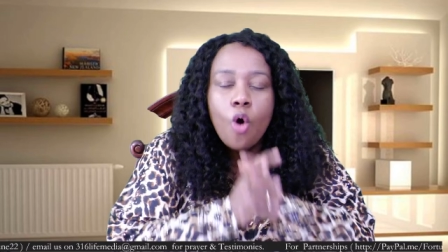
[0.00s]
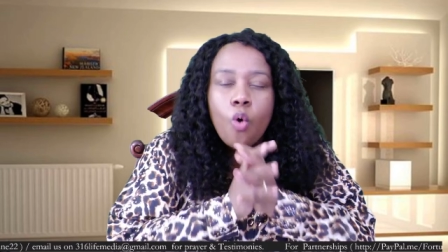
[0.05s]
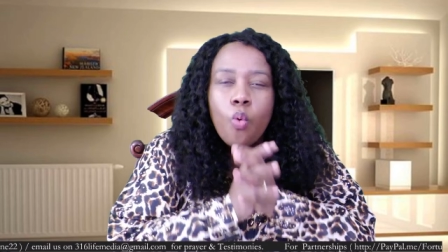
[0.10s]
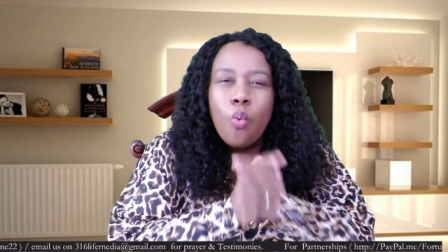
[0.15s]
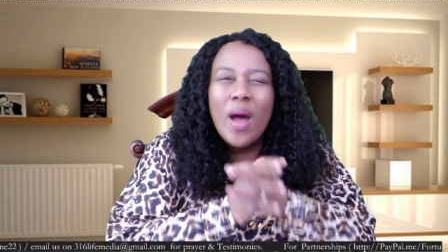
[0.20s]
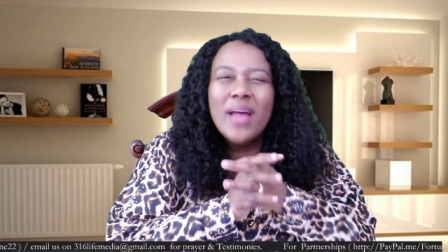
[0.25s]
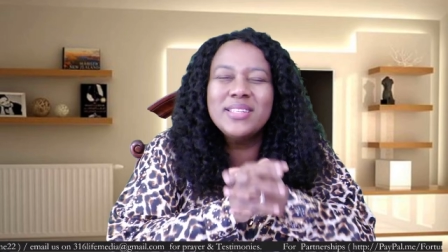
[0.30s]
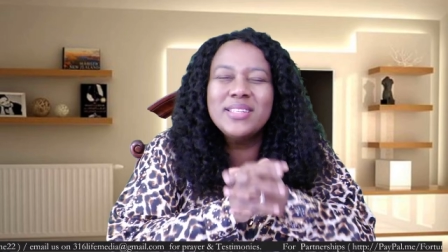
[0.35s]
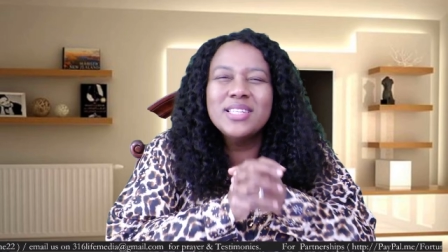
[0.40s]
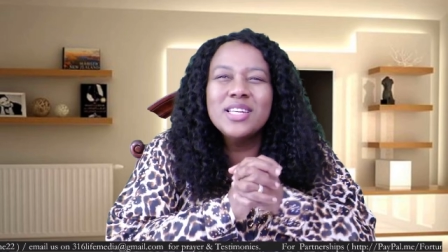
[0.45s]

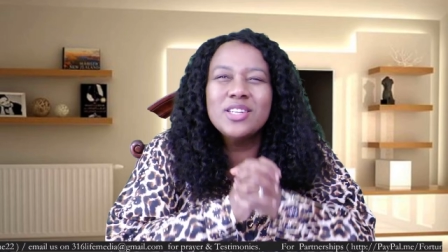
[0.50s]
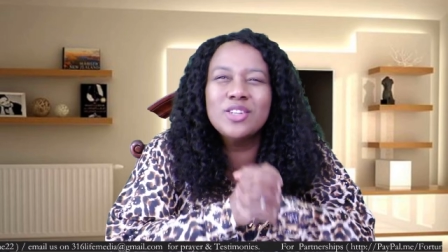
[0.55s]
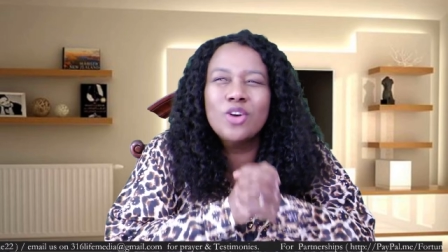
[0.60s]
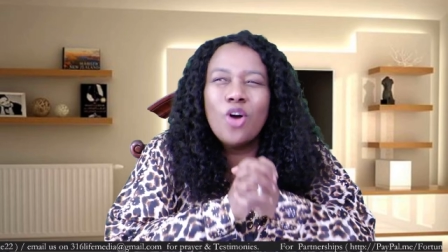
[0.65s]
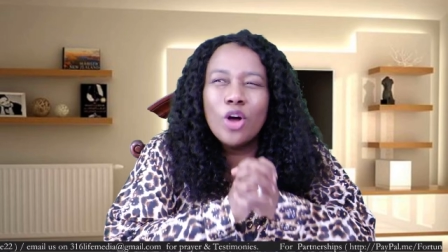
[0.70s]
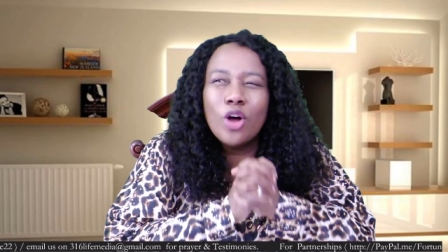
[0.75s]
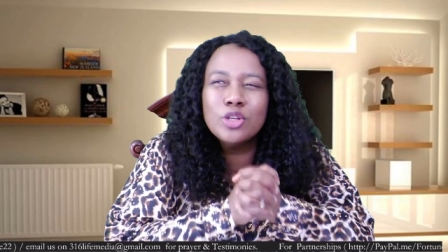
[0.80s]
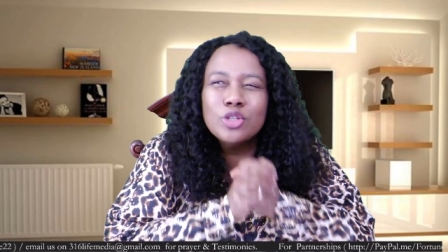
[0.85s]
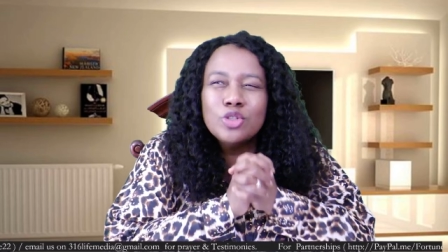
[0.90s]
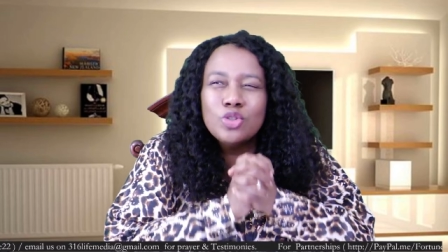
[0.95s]
What did
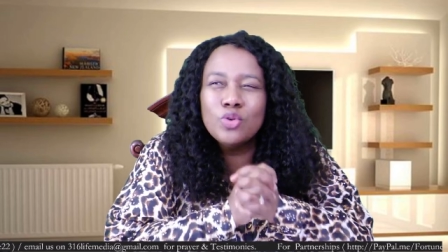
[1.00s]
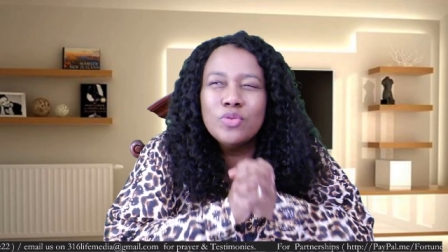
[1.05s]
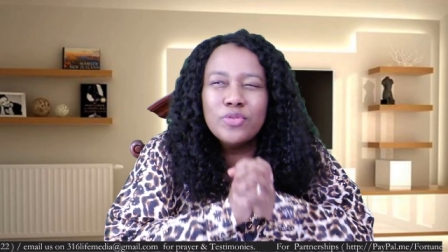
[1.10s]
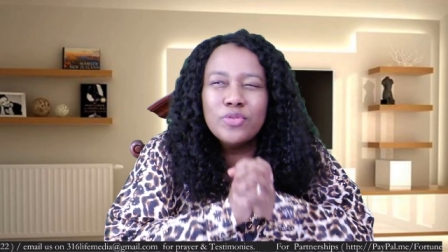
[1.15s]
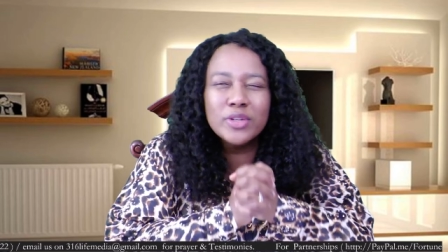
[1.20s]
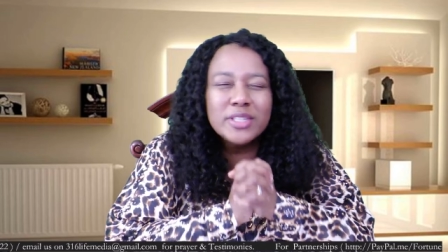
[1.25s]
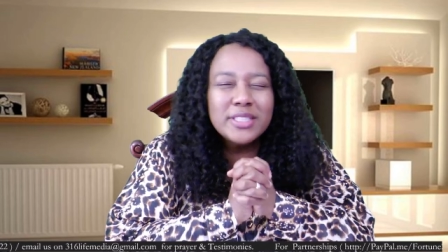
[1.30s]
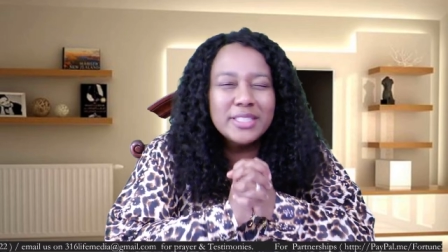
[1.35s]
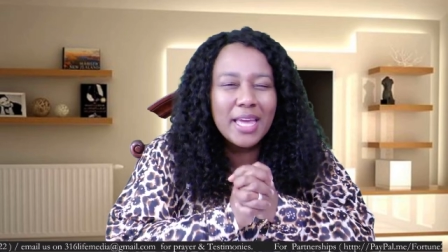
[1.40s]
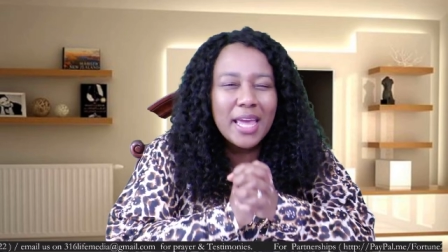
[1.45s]
God do
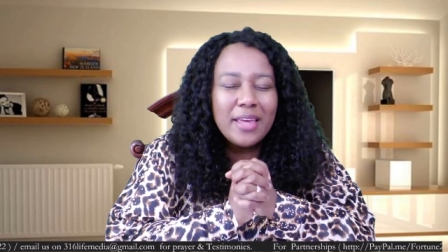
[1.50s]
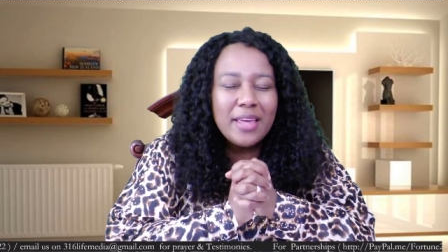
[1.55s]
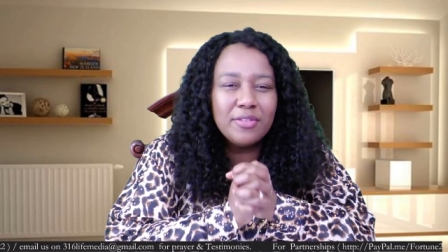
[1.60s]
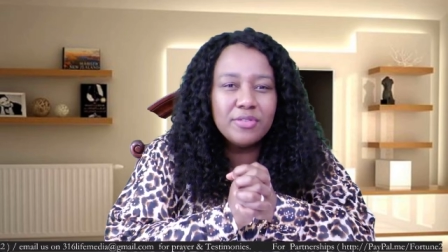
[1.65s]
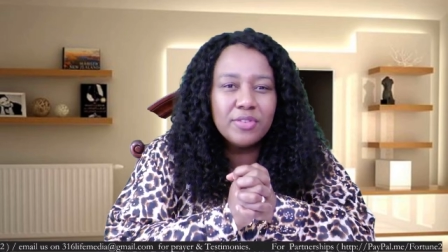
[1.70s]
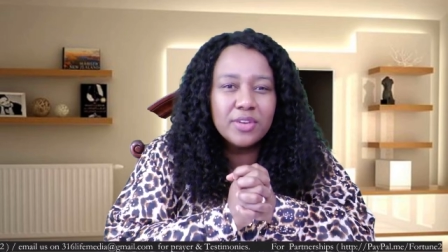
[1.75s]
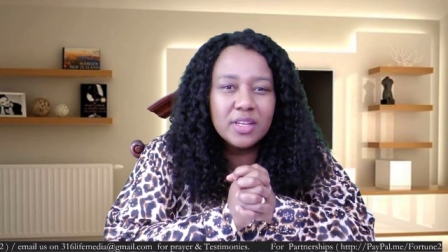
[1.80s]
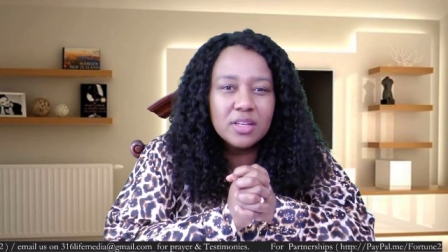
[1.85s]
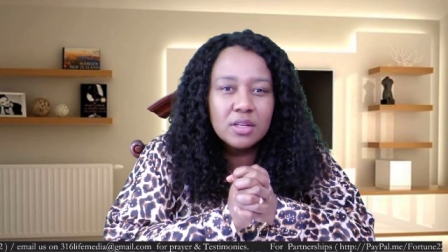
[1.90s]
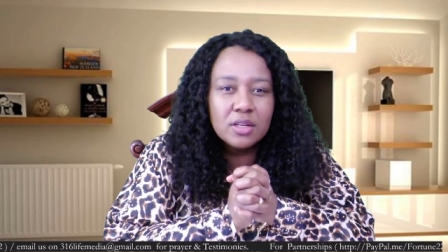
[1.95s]
for
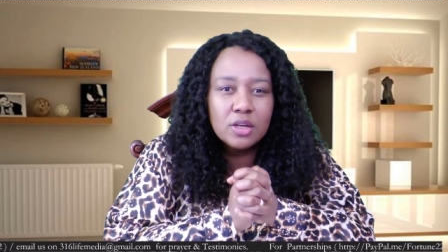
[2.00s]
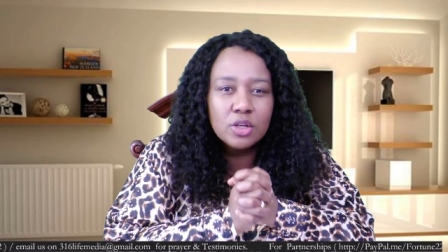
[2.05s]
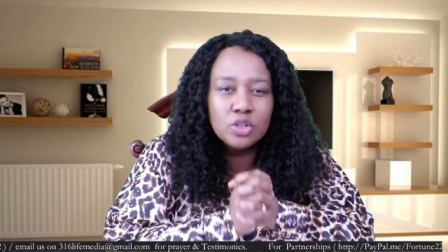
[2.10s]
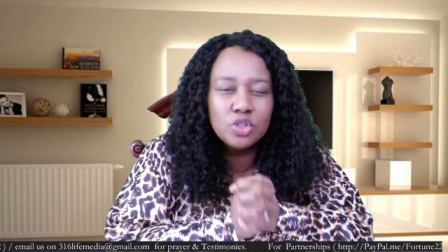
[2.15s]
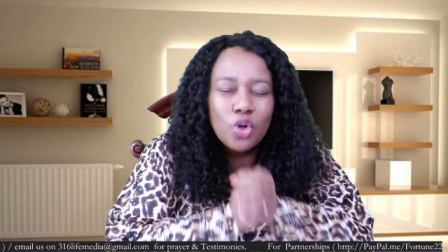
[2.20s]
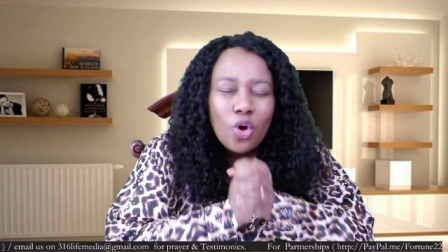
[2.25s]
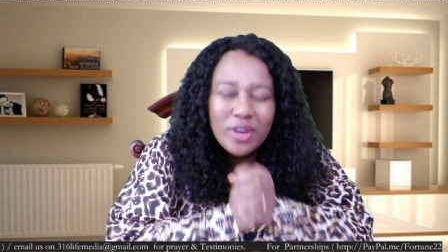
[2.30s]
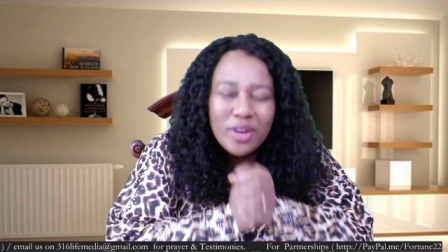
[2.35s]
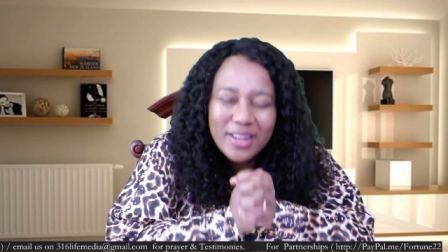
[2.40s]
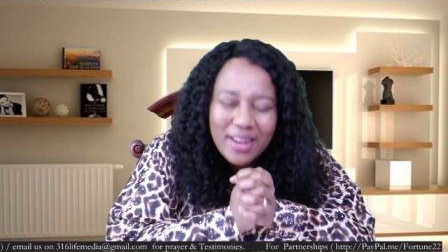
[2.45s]
David?
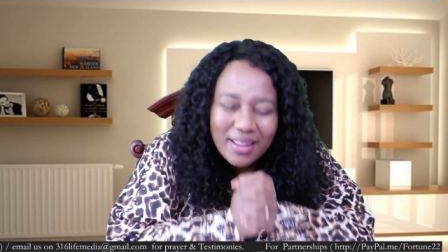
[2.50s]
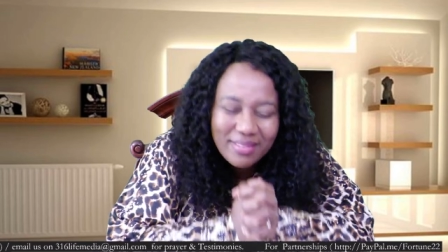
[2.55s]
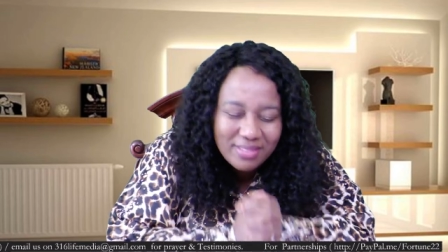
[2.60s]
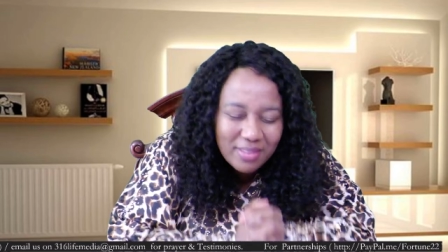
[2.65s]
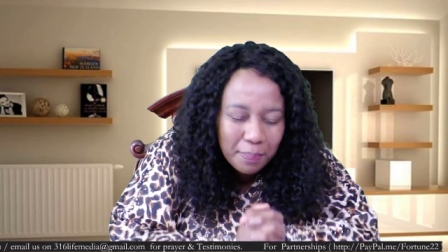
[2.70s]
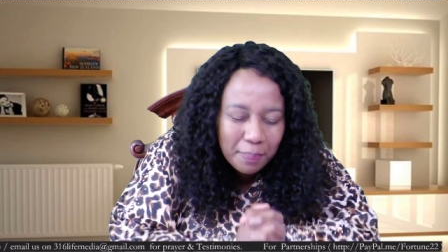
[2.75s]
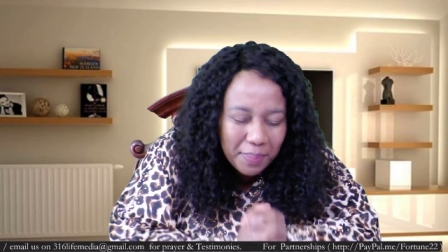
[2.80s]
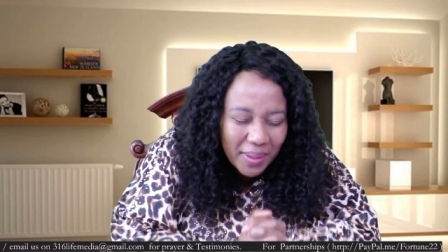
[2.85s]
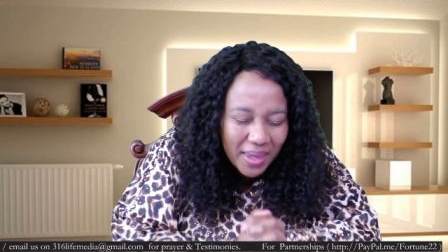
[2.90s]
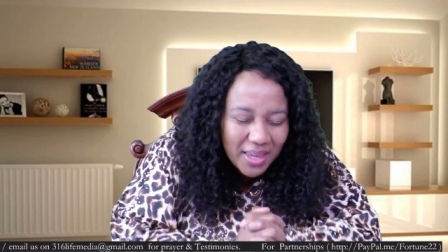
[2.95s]
Don't let
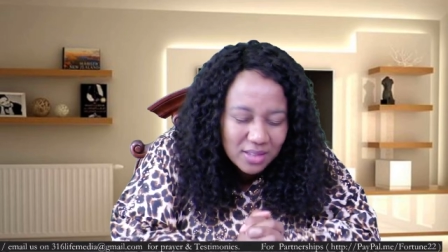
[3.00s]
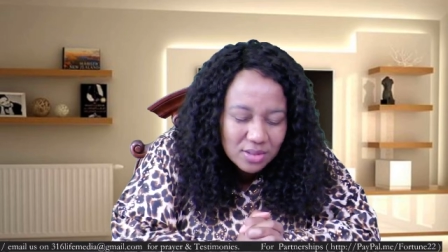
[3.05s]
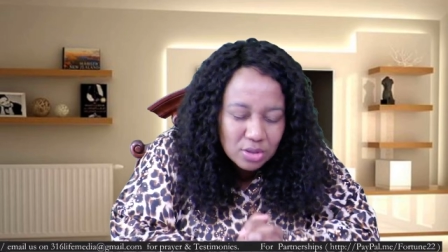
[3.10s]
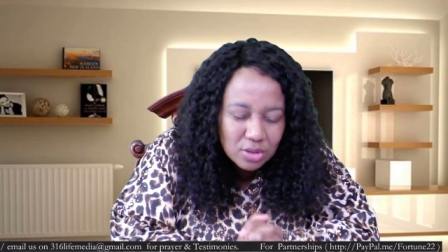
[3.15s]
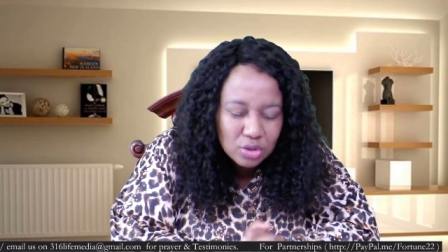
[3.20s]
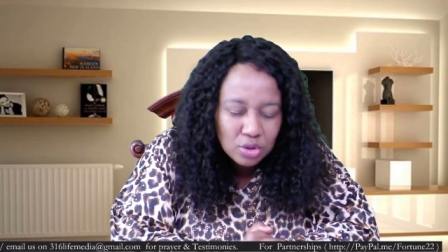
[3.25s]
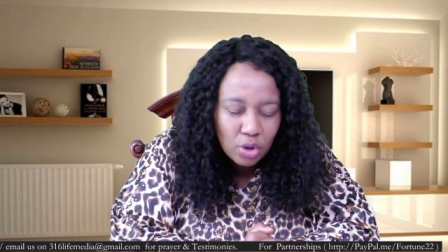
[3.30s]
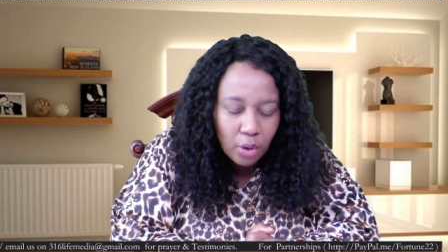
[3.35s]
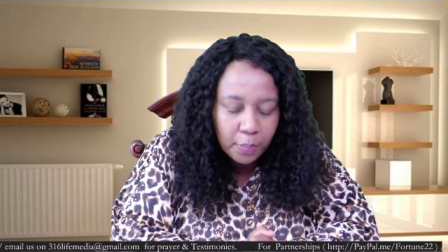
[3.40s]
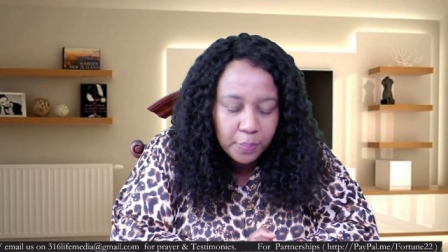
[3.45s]
the pain
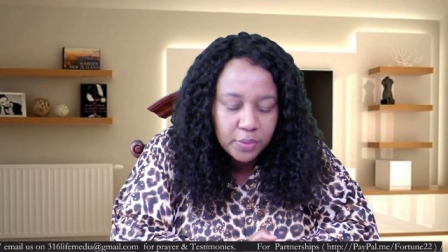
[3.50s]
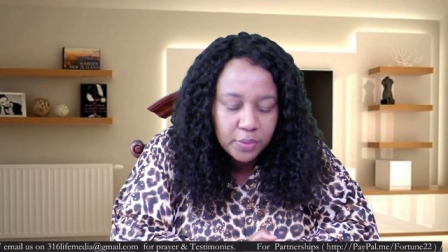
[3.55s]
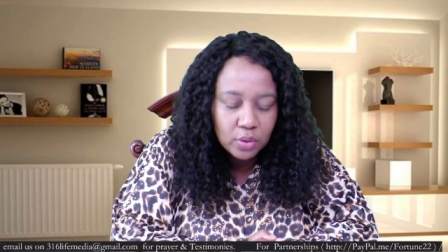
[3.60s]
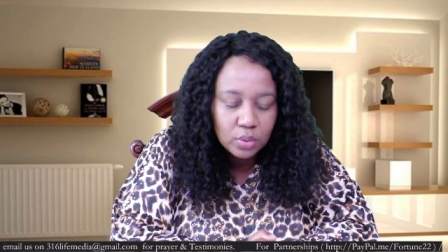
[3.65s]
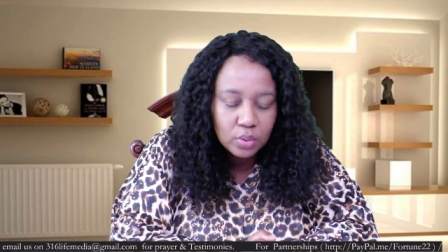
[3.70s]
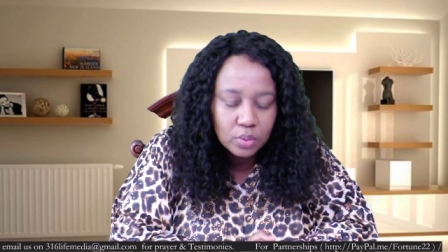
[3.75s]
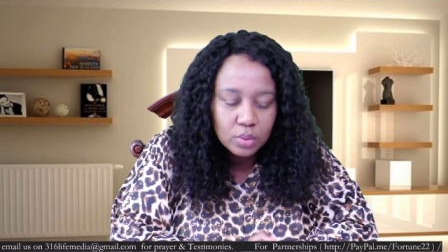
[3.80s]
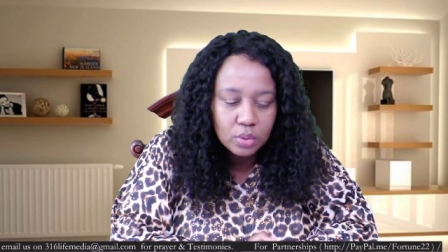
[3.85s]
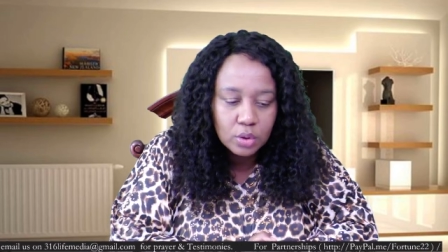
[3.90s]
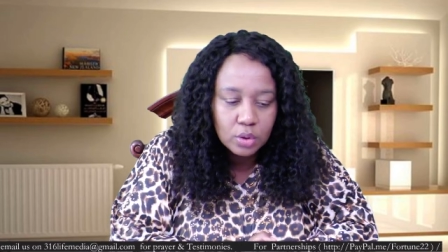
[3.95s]
stop you.